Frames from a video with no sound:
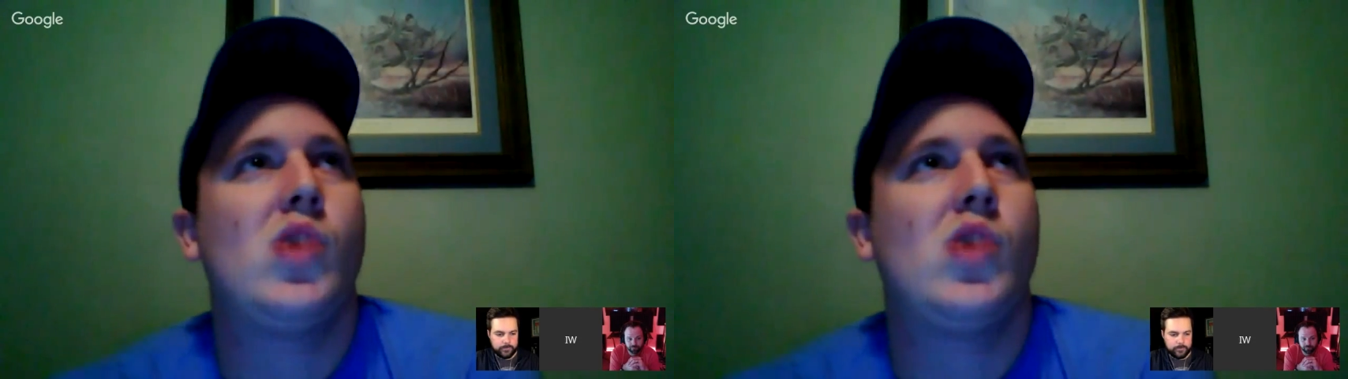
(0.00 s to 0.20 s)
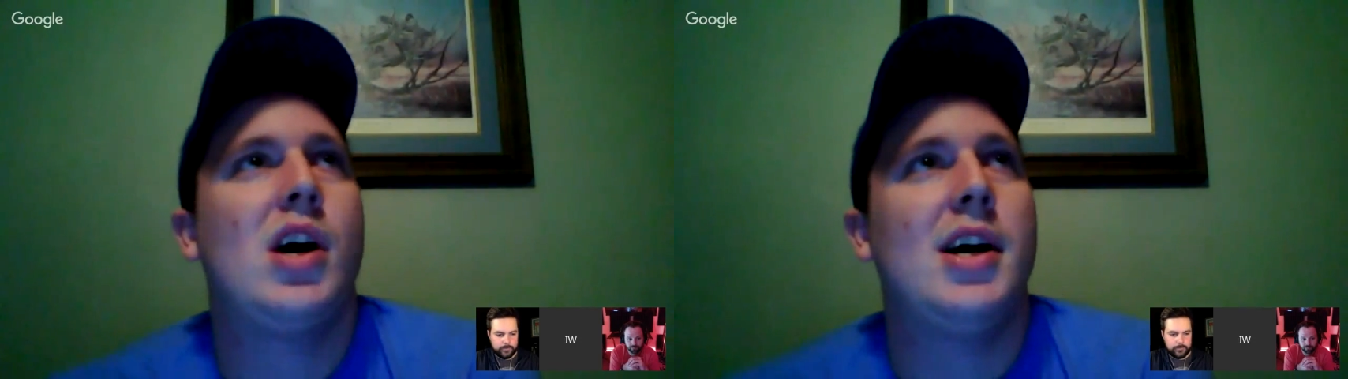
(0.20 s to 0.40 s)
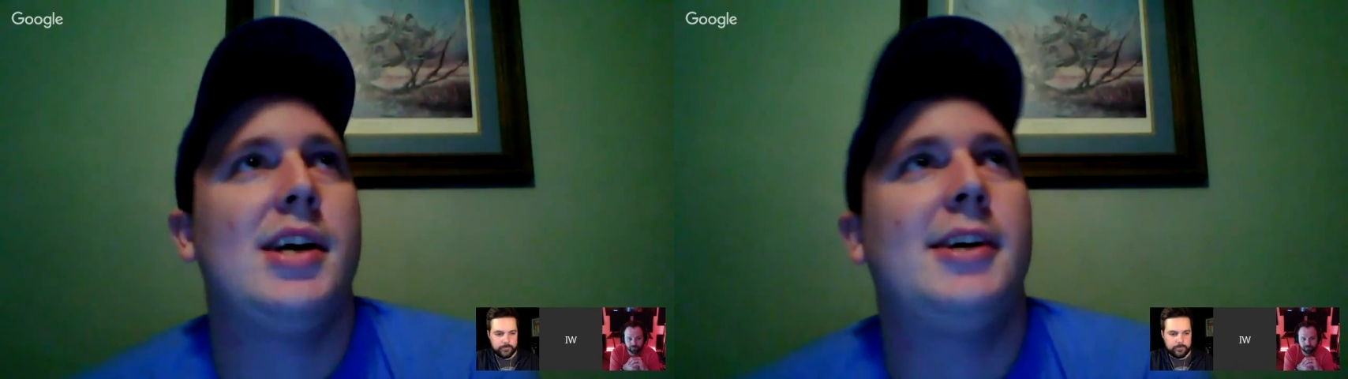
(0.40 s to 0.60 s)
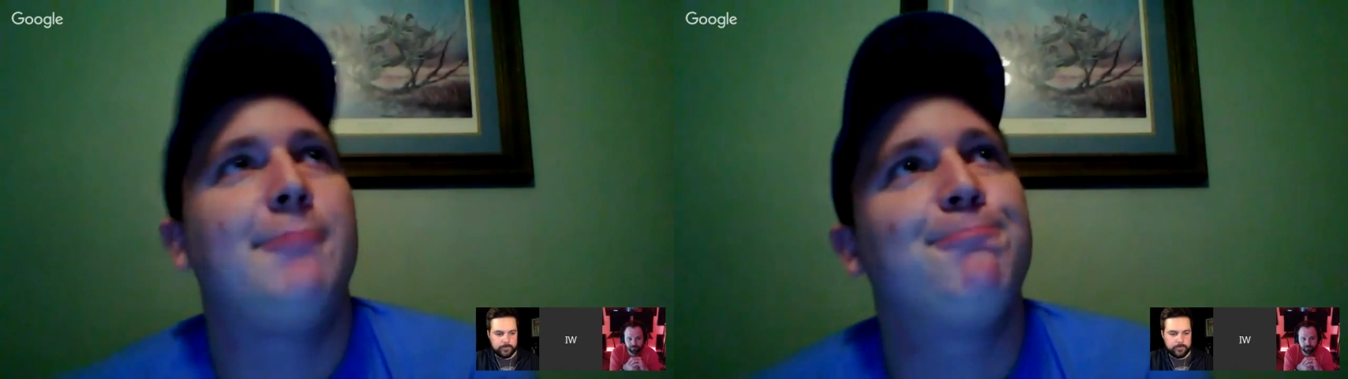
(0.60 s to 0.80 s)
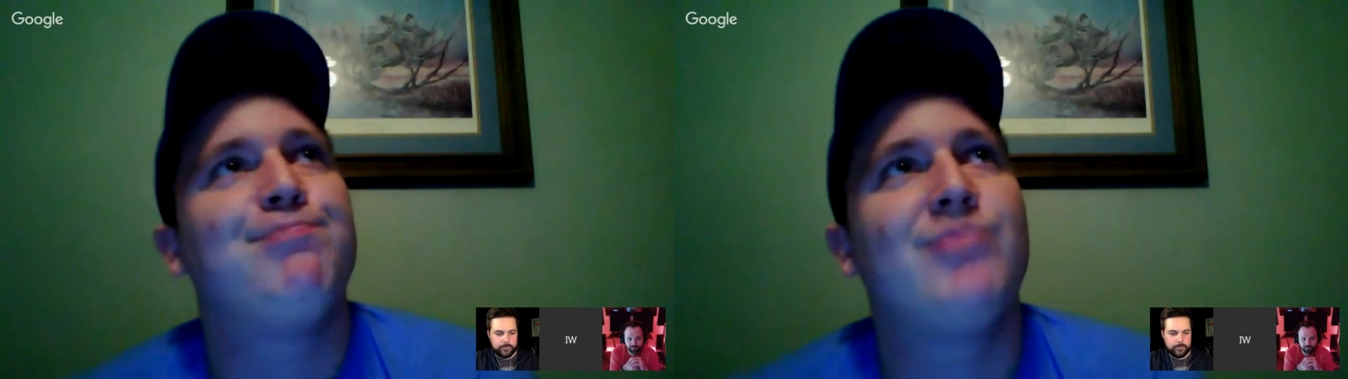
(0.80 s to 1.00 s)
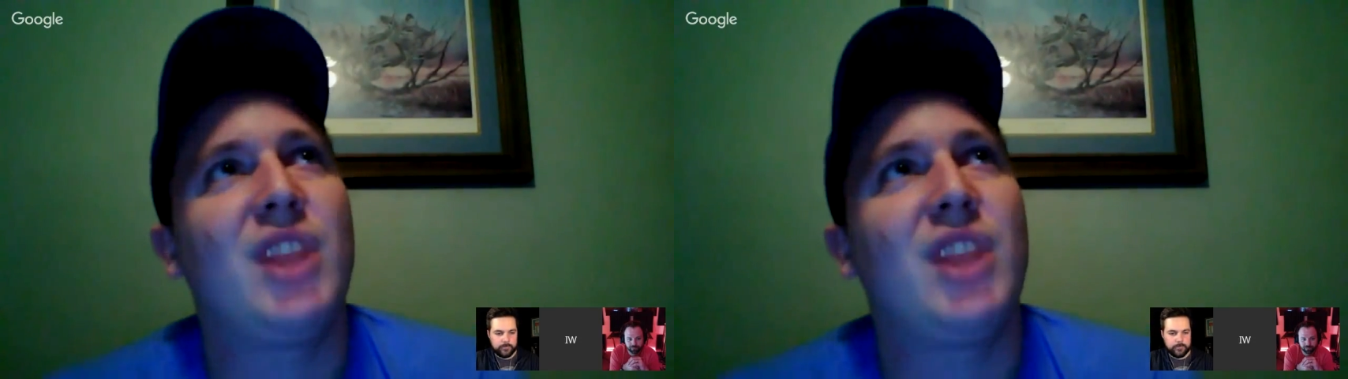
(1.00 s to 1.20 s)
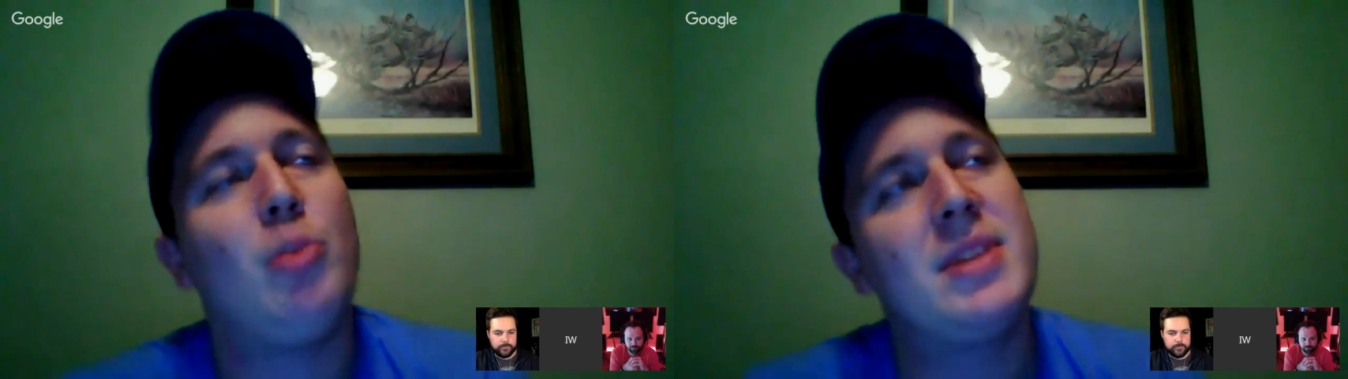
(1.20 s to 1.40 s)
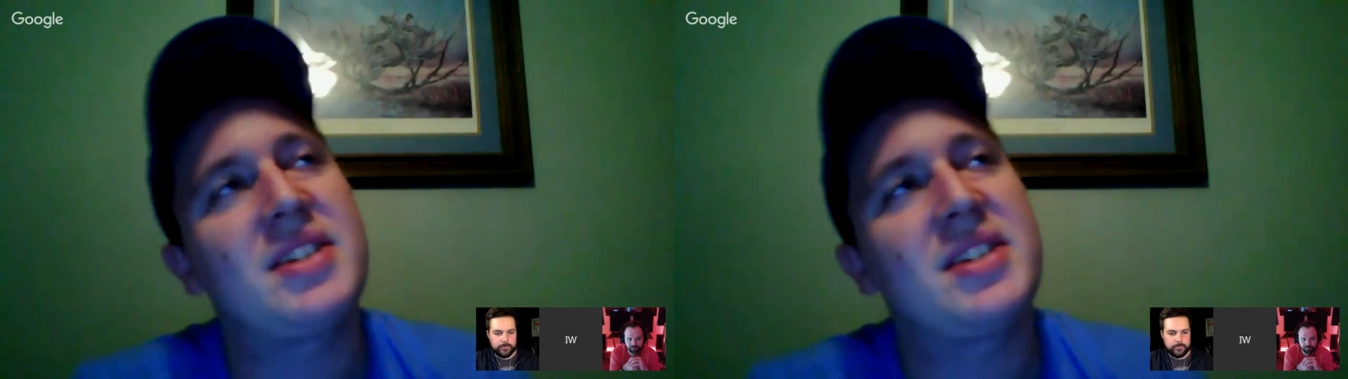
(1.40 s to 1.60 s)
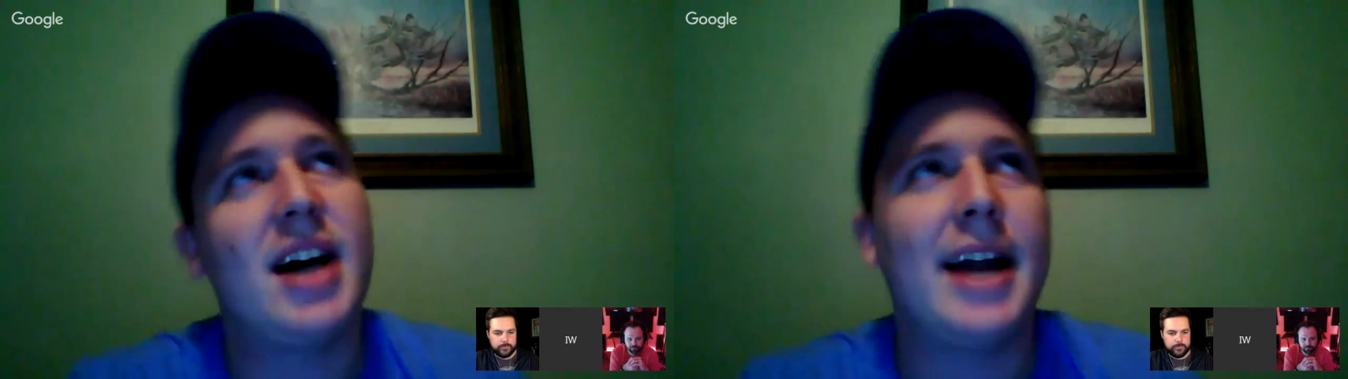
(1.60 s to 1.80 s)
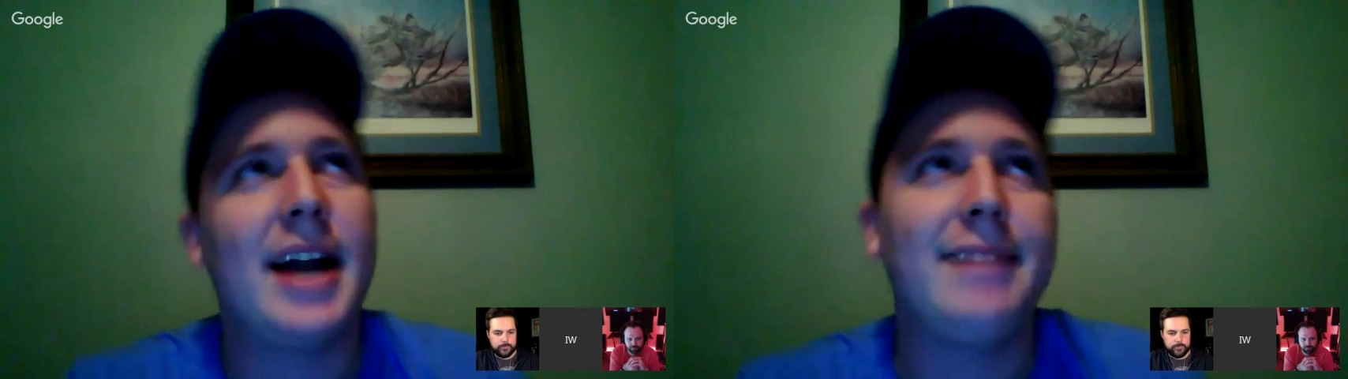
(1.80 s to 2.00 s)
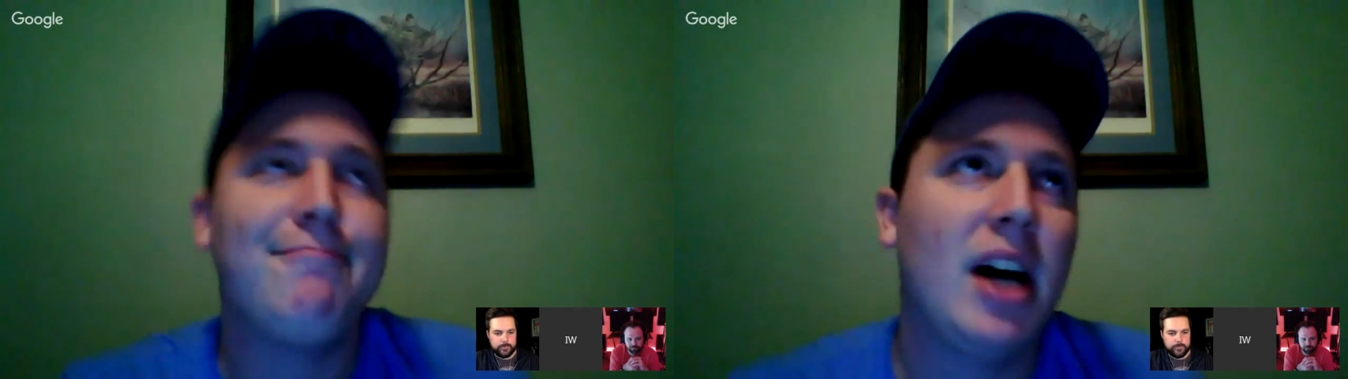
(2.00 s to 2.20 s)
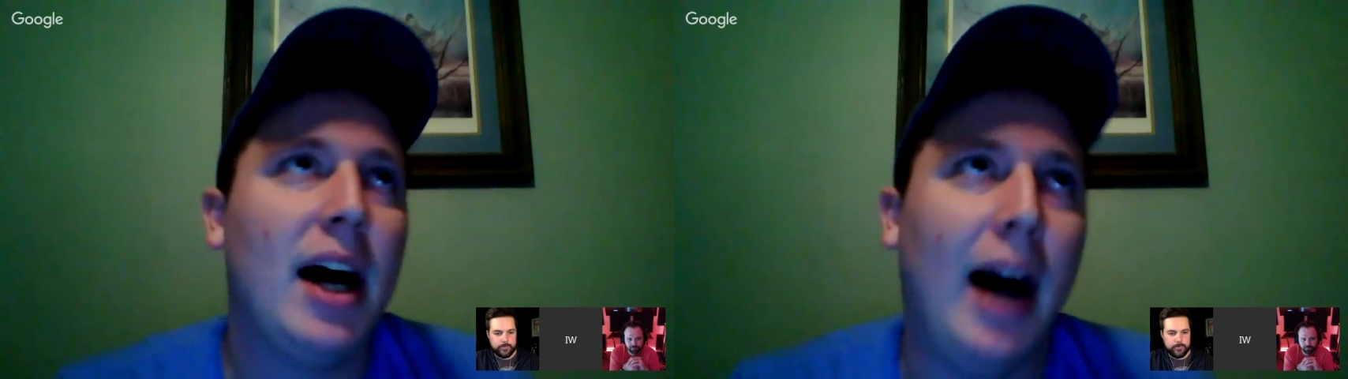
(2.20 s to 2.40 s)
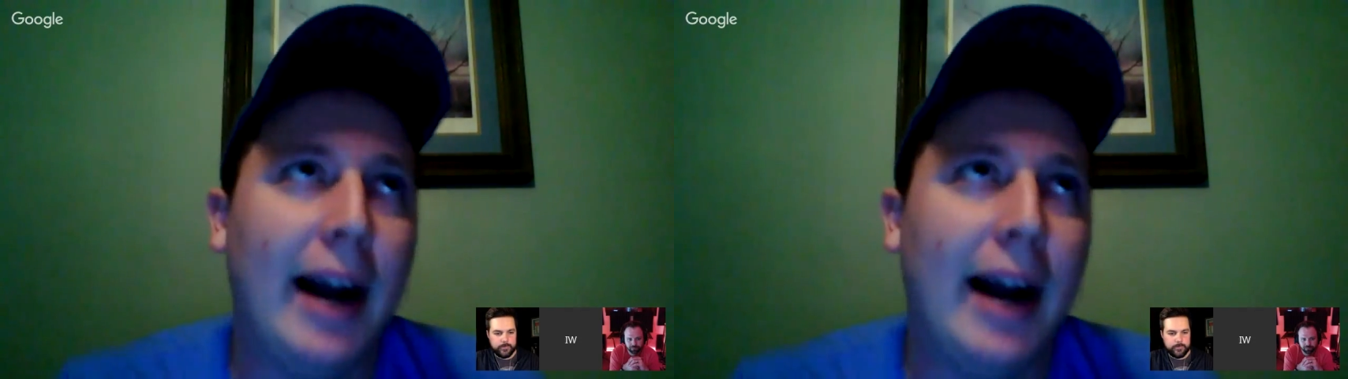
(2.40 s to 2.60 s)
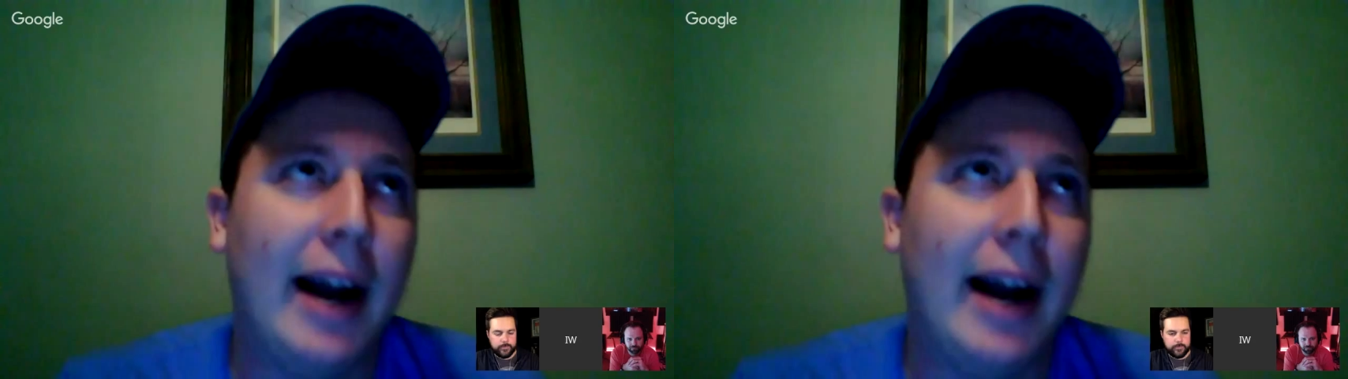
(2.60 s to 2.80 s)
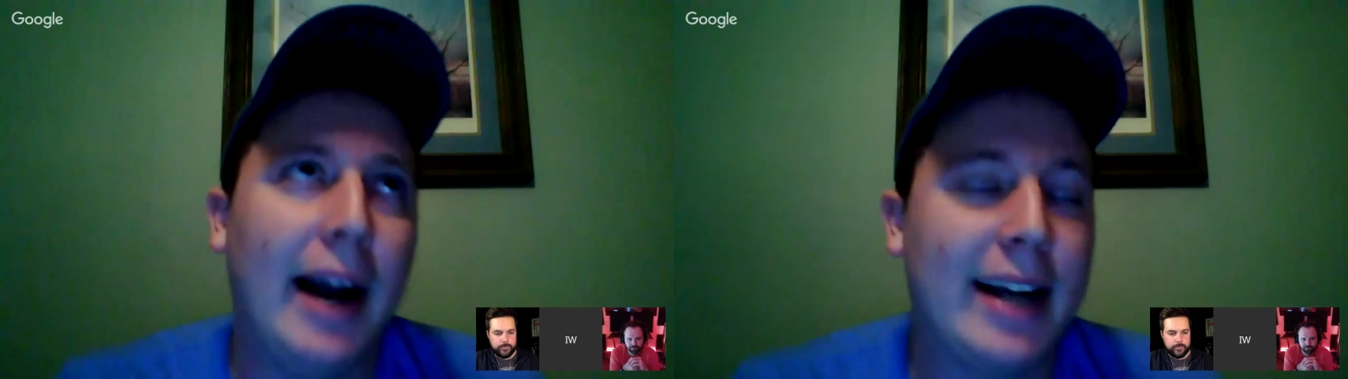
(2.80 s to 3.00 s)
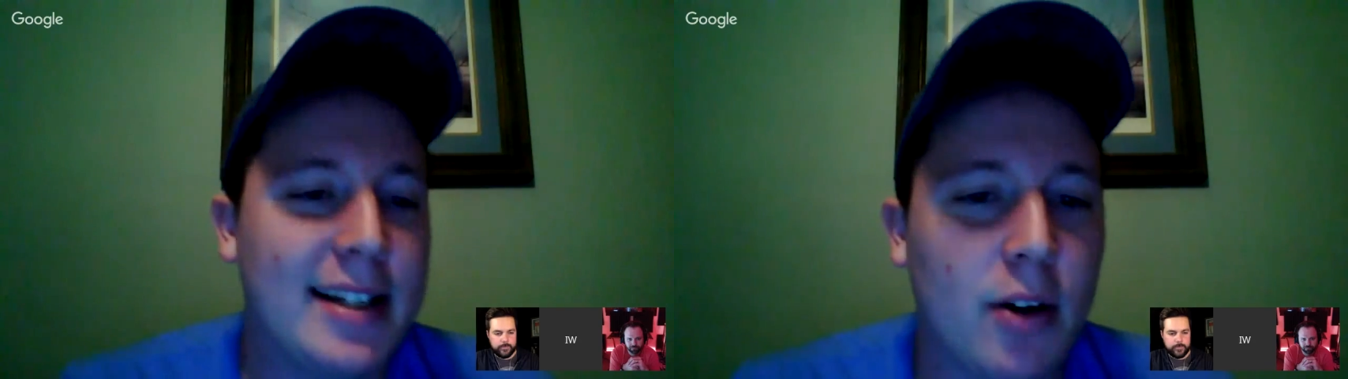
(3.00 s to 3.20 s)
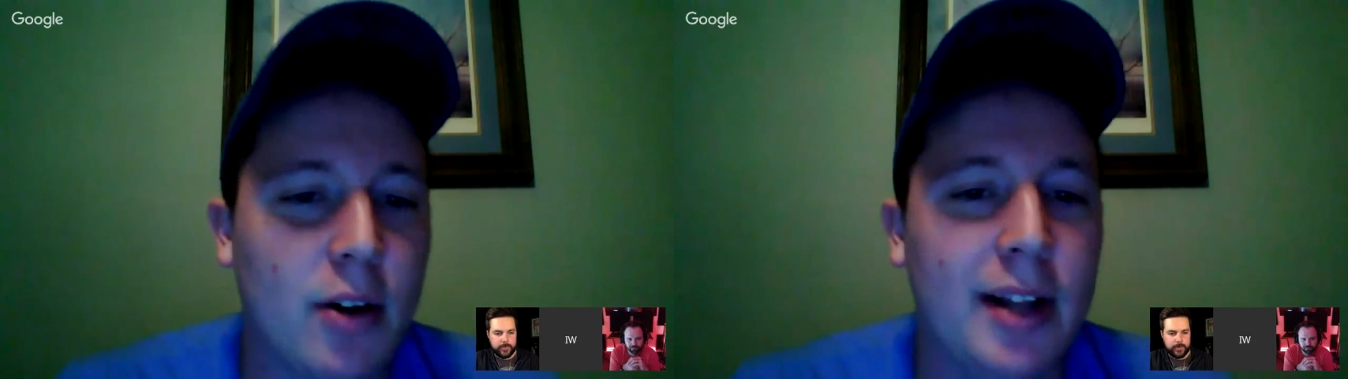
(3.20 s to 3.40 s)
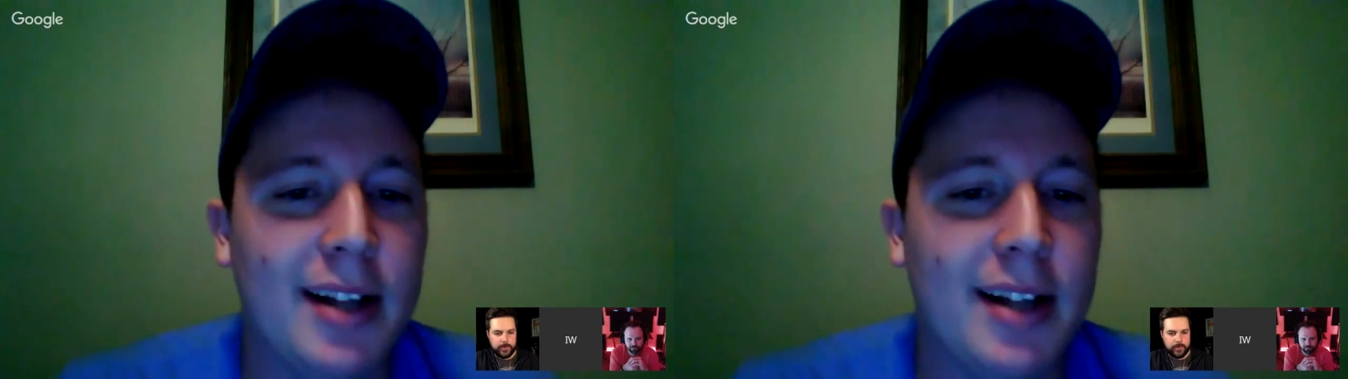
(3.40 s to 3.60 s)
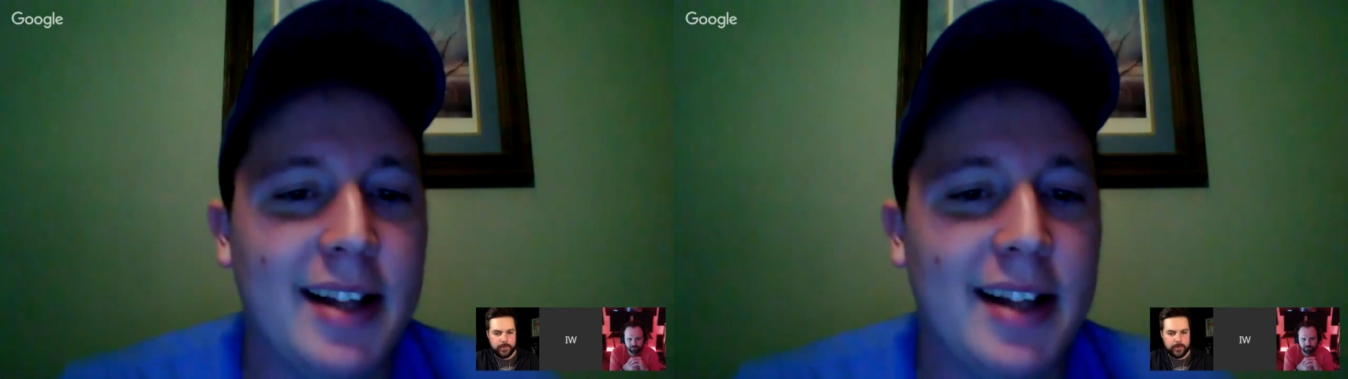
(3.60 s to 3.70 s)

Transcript: The Ole Miss line, I kind of disagree with.